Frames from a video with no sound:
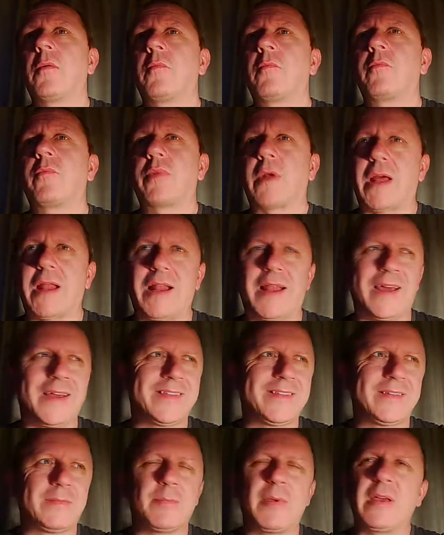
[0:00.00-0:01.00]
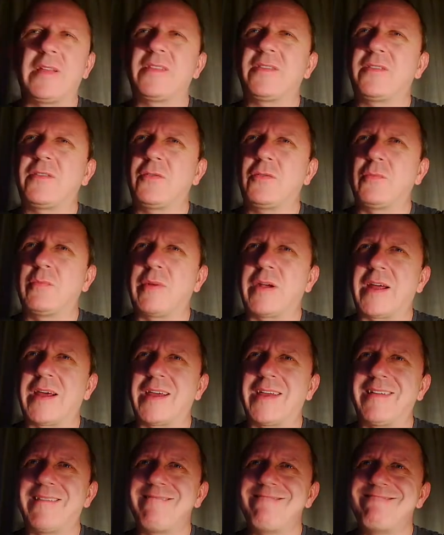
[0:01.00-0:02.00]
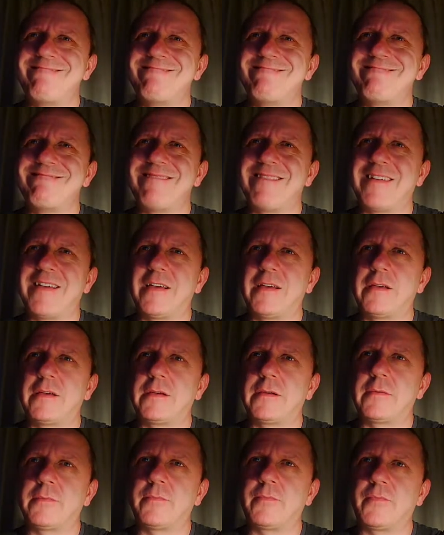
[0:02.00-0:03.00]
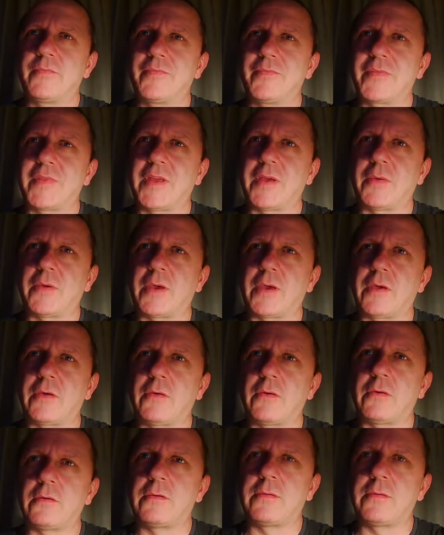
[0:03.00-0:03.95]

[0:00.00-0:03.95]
bright light, a bit too bright. There we go.